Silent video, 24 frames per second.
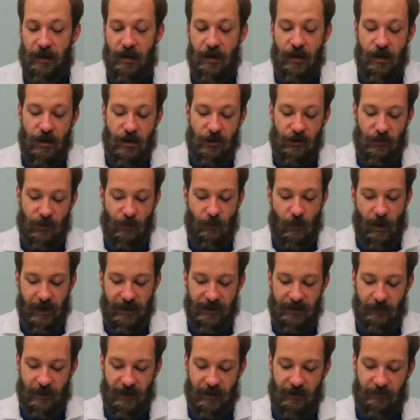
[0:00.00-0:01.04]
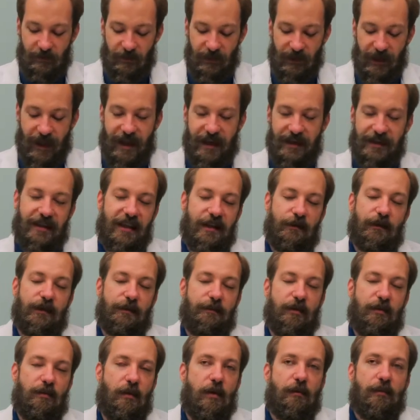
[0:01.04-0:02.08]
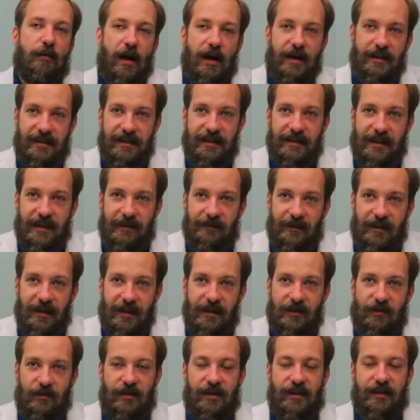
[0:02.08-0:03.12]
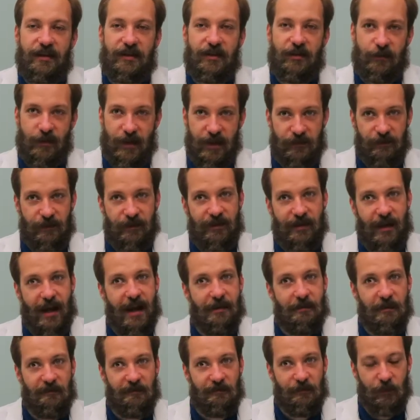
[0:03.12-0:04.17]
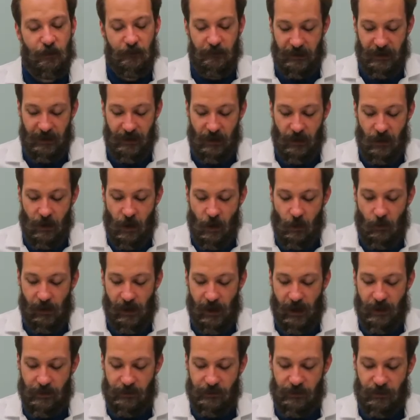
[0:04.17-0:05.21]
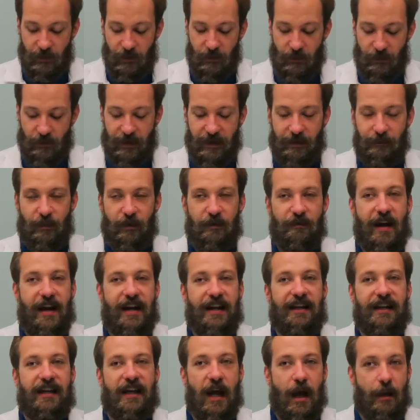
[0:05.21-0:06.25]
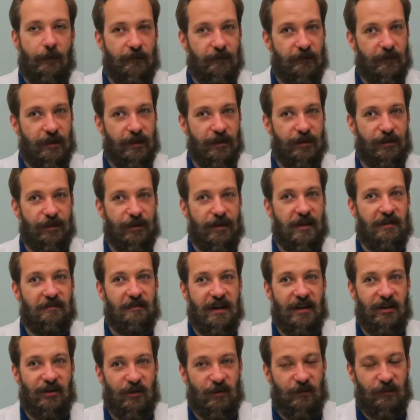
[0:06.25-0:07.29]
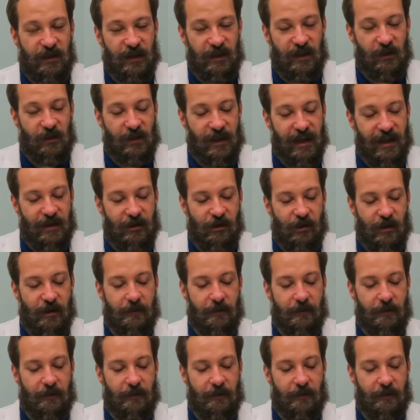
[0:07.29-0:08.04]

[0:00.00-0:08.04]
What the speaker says: So I wanted to make a blend that would promote positivity during the stressful time of moving, while also providing comfort during a major relocation.